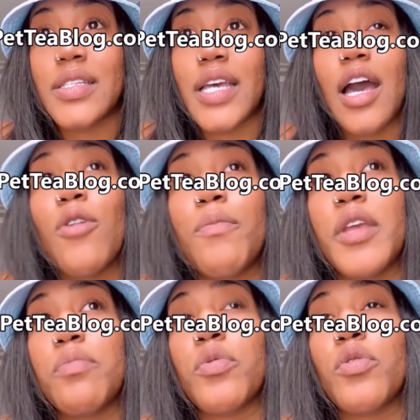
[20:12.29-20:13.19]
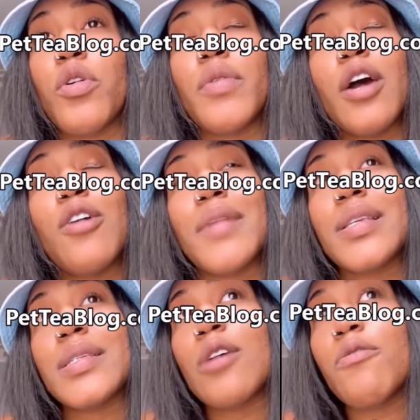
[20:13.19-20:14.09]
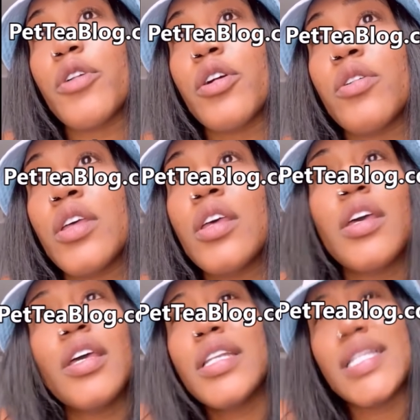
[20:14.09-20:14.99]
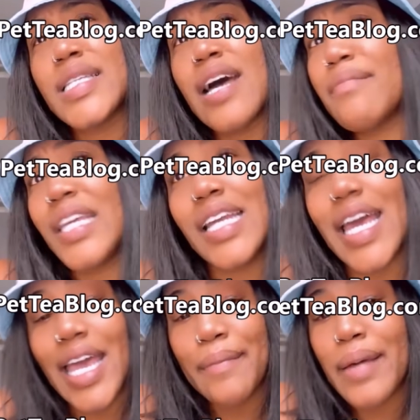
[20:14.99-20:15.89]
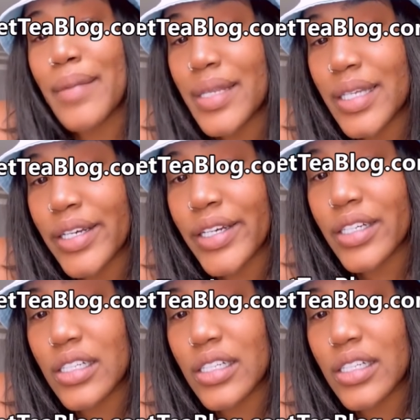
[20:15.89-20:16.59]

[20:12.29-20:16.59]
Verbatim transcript: to help people grow and help myself grow does not mean I hate my mother.